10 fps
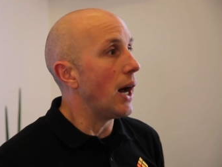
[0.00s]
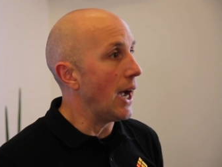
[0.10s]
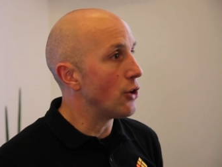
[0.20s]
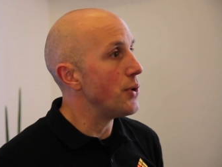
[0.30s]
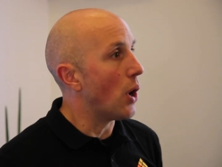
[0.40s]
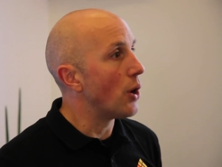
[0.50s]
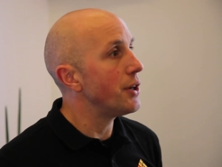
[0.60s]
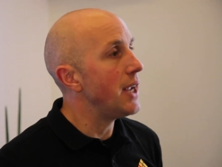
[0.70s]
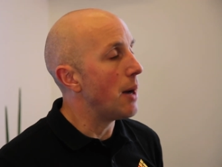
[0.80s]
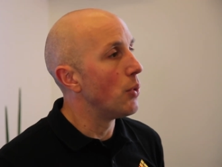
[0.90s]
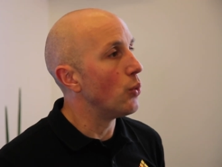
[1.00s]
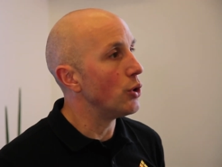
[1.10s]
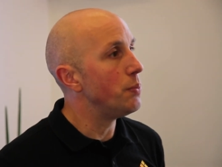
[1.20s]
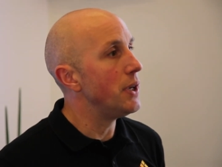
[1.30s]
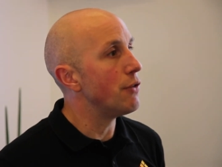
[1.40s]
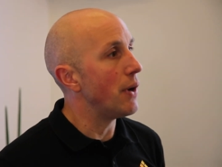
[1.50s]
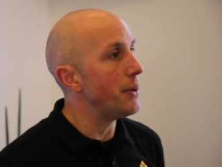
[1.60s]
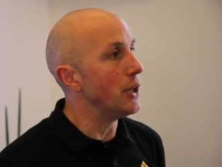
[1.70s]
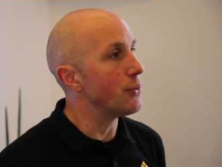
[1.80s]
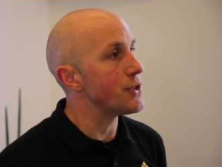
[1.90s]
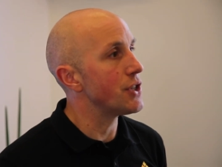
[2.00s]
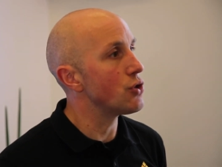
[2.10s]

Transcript: i3 RDM would be a very interesting